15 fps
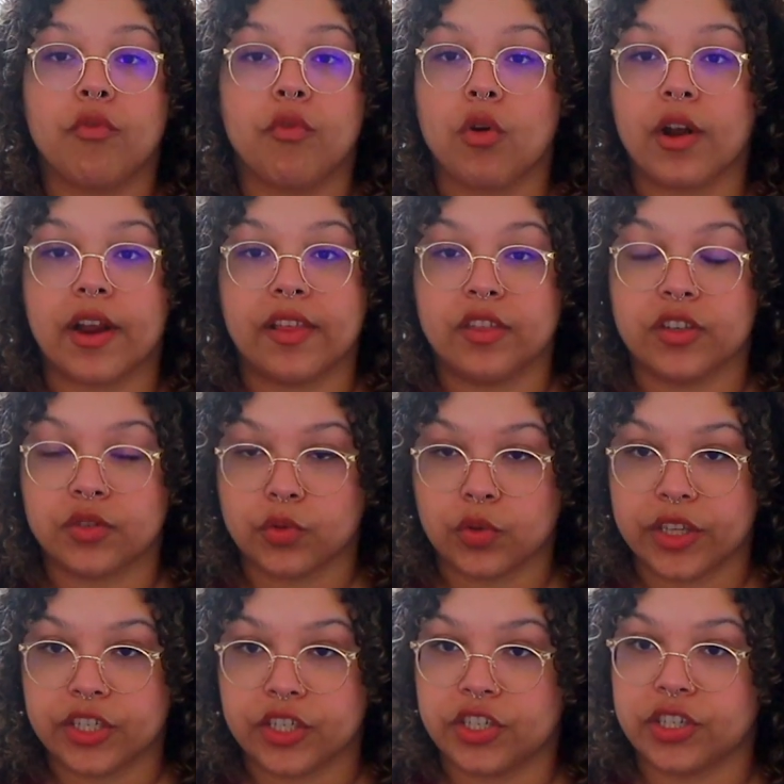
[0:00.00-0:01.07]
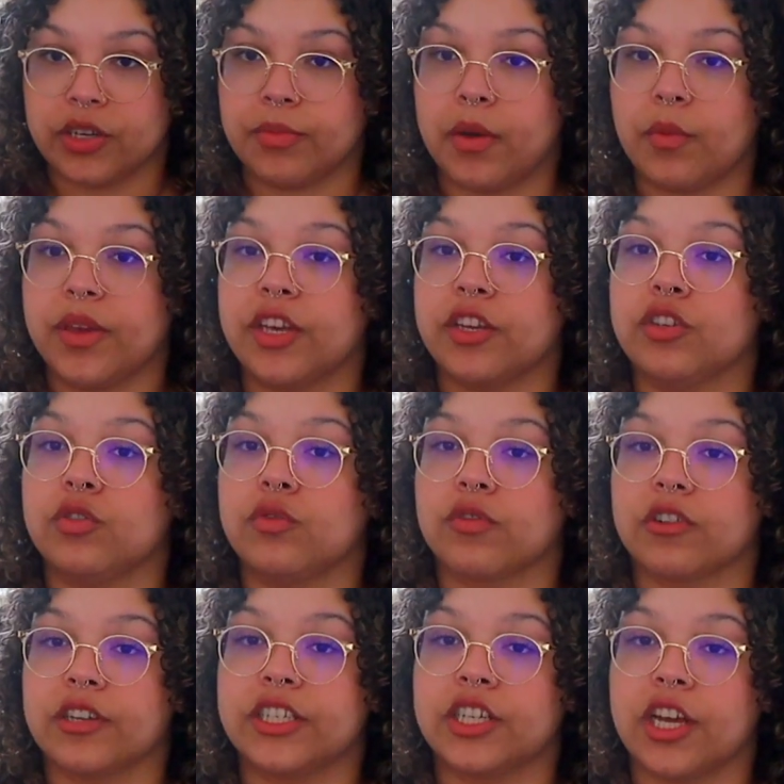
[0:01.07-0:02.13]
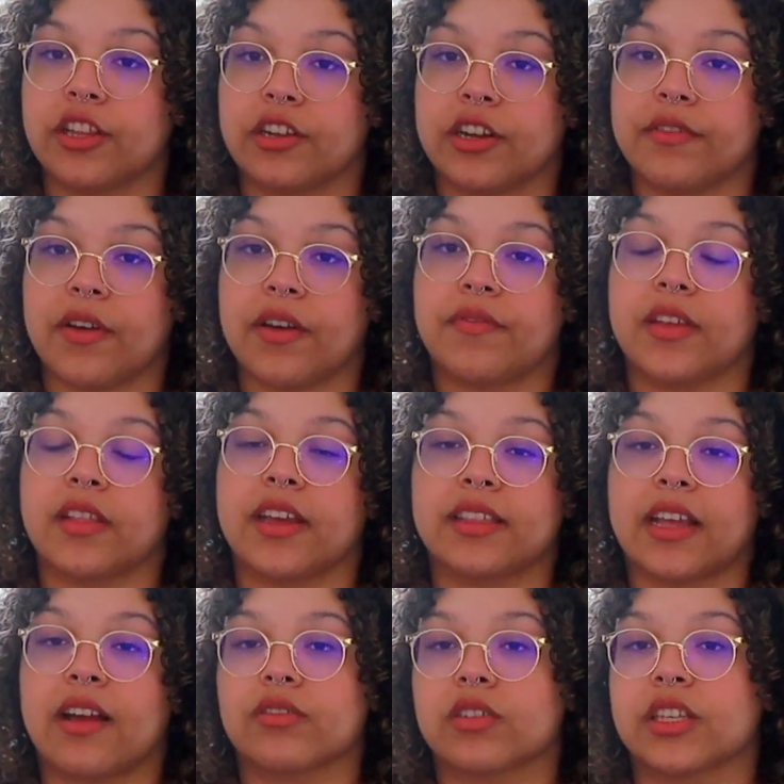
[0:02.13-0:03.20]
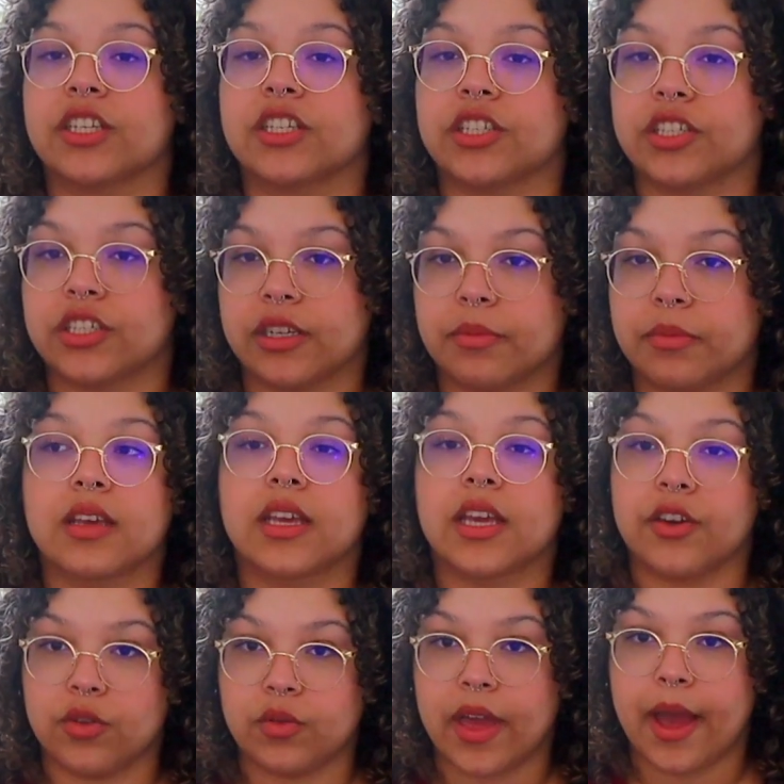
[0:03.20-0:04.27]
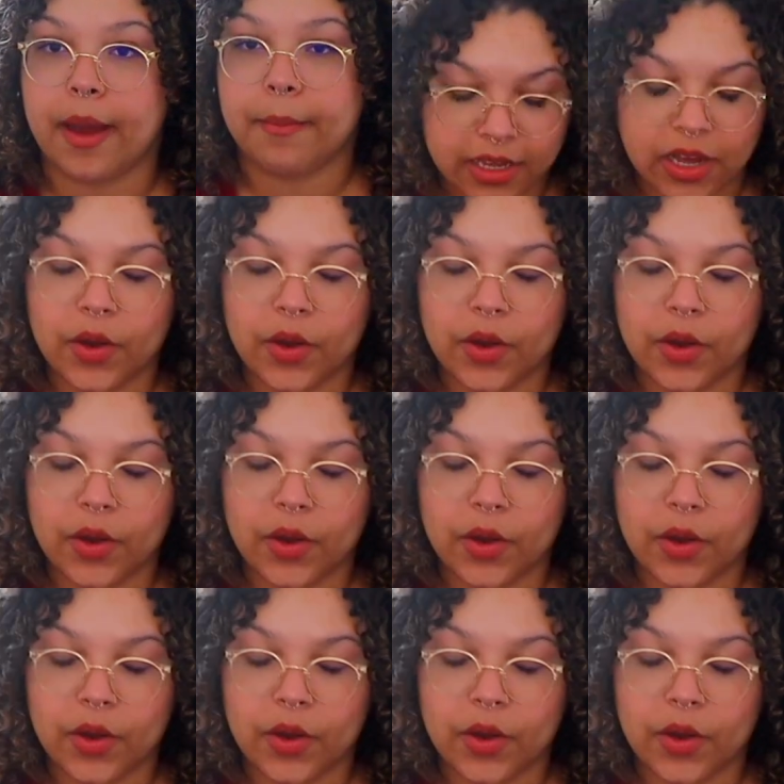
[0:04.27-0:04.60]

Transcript: for in this relationship that we can do for each other if I feel like that relationship can do that.